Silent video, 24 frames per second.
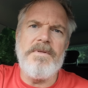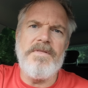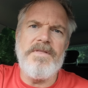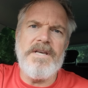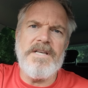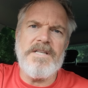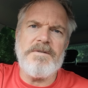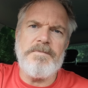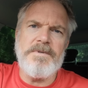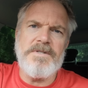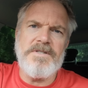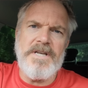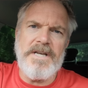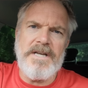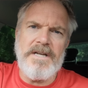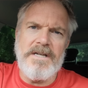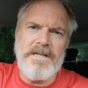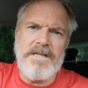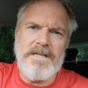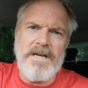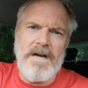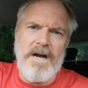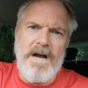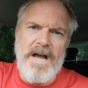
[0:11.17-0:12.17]
But this
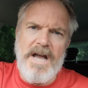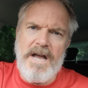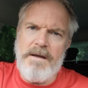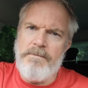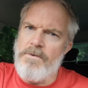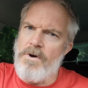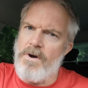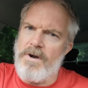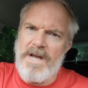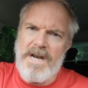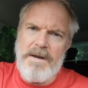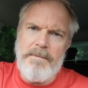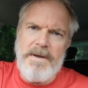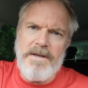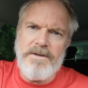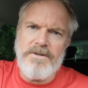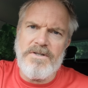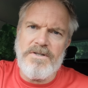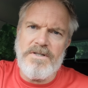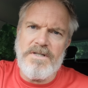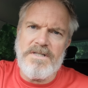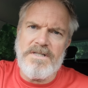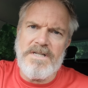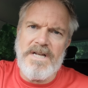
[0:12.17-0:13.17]
particular guy, I'm not going to
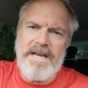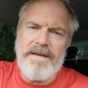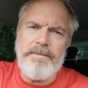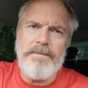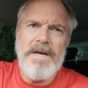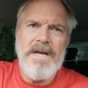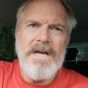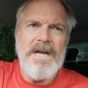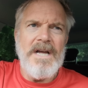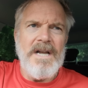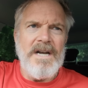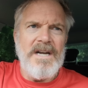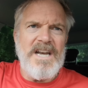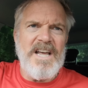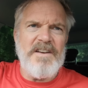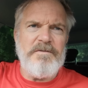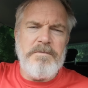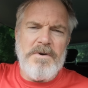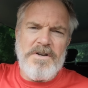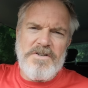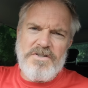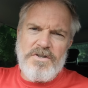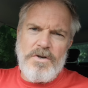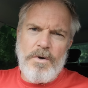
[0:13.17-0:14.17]
mention his name,
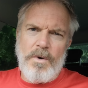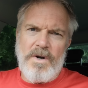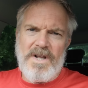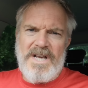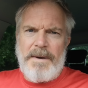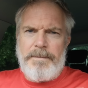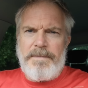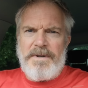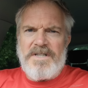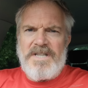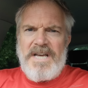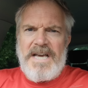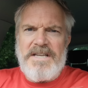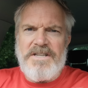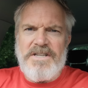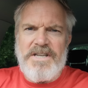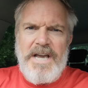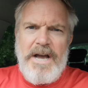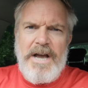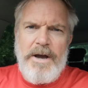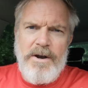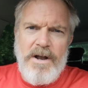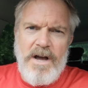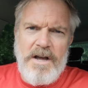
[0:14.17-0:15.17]
left my school a couple of days
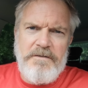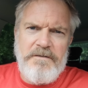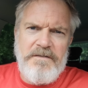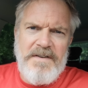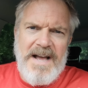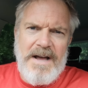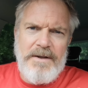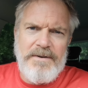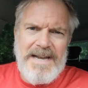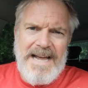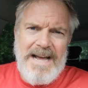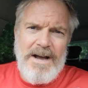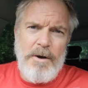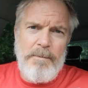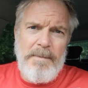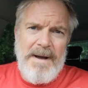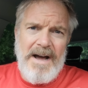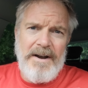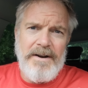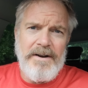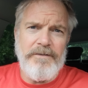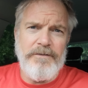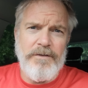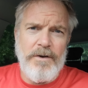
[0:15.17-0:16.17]
ago, and I found out
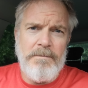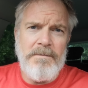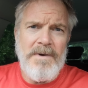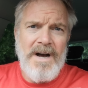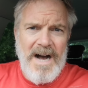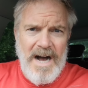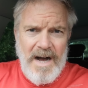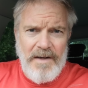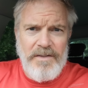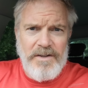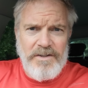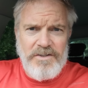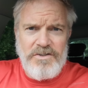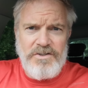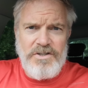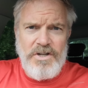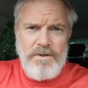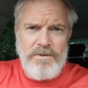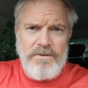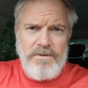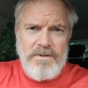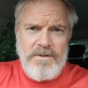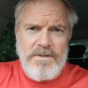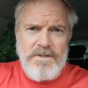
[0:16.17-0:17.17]
about it from other
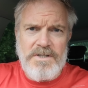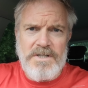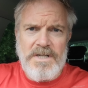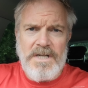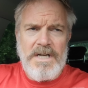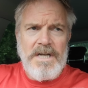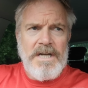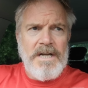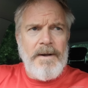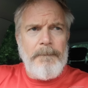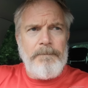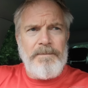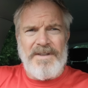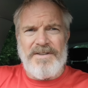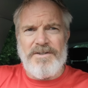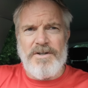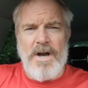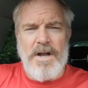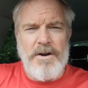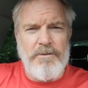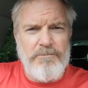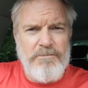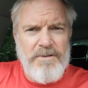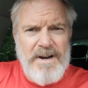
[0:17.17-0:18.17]
students. That's
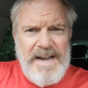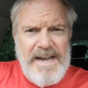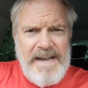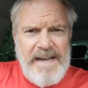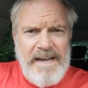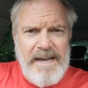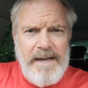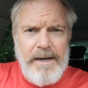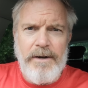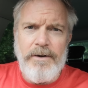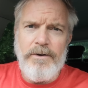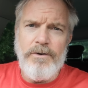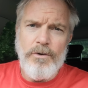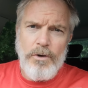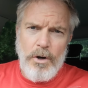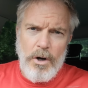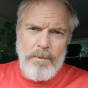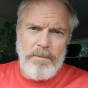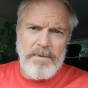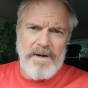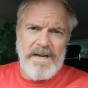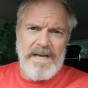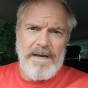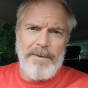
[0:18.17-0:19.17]
kind of rare.
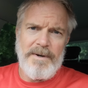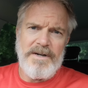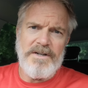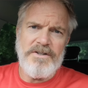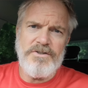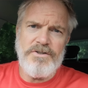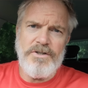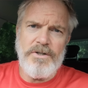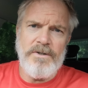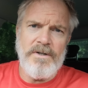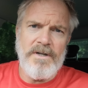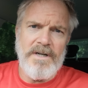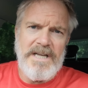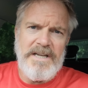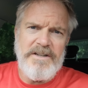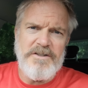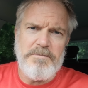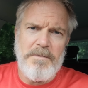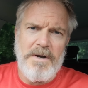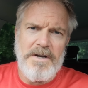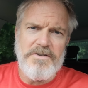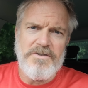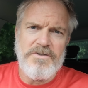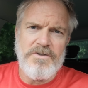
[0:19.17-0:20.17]
Normally, when a student
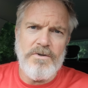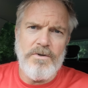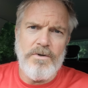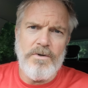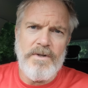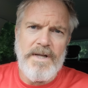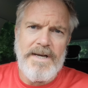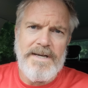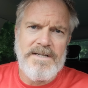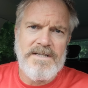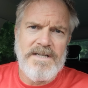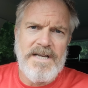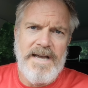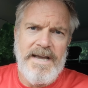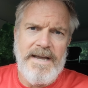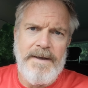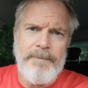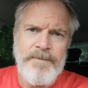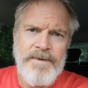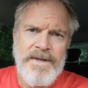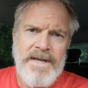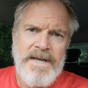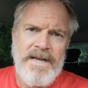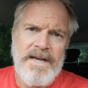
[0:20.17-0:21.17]
leaves my school, they
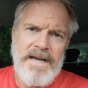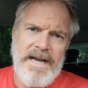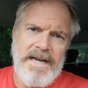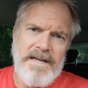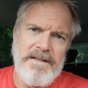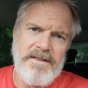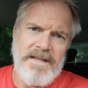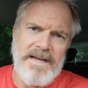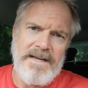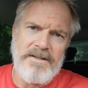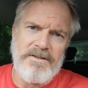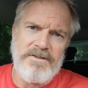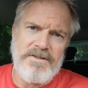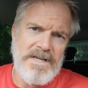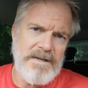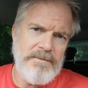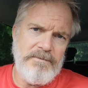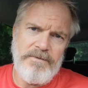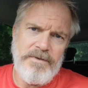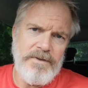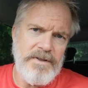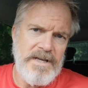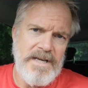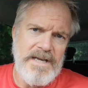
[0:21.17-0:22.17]
say, hey, thanks,
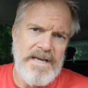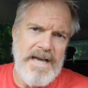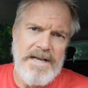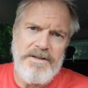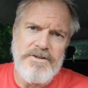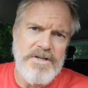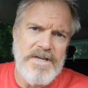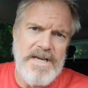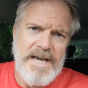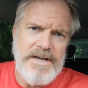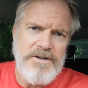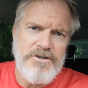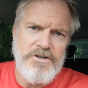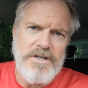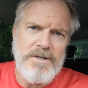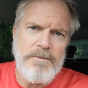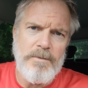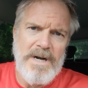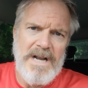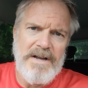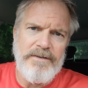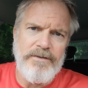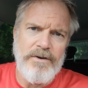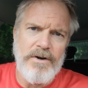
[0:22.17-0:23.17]
Tim, for the
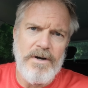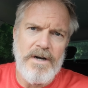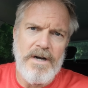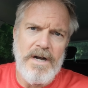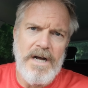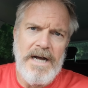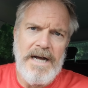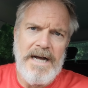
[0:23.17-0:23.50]
education, whatever.